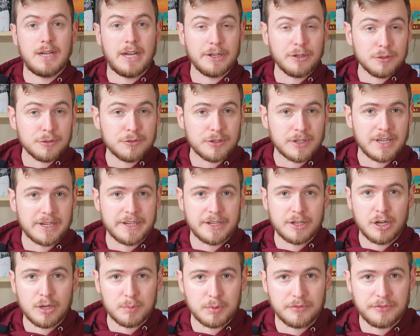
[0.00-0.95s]
I also got a
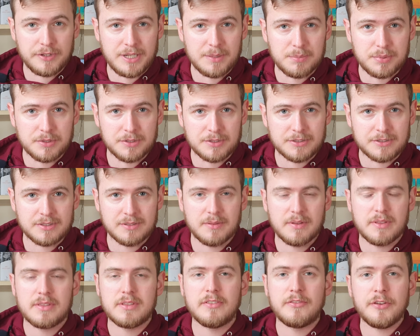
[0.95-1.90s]
couple of ebooks.
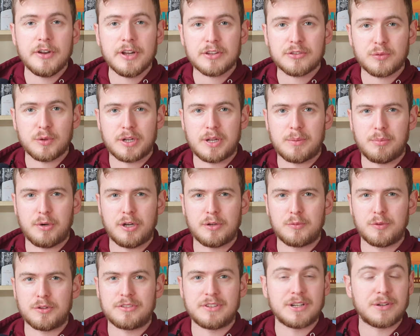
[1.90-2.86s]
The first one I
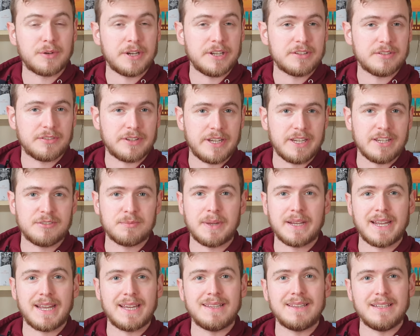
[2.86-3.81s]
bought was The Grace of Kings
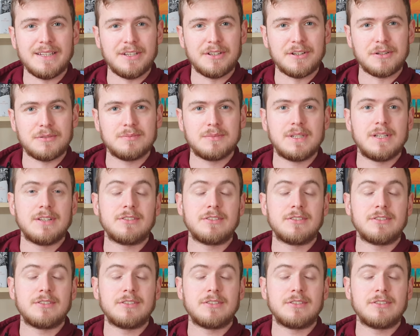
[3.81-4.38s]
by Ken Liu.